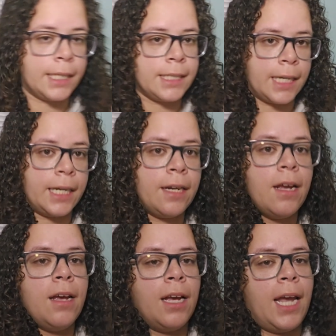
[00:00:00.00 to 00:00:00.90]
I said.
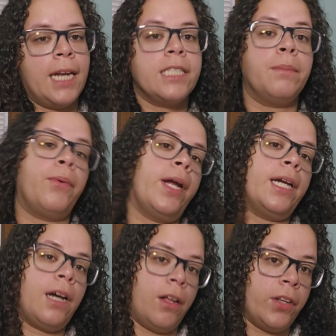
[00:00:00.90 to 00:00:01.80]
It is a bright
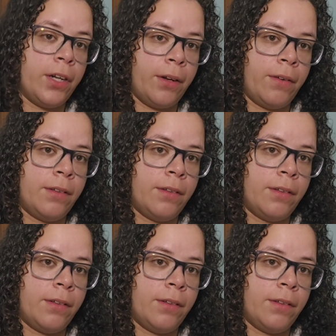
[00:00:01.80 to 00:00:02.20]
color.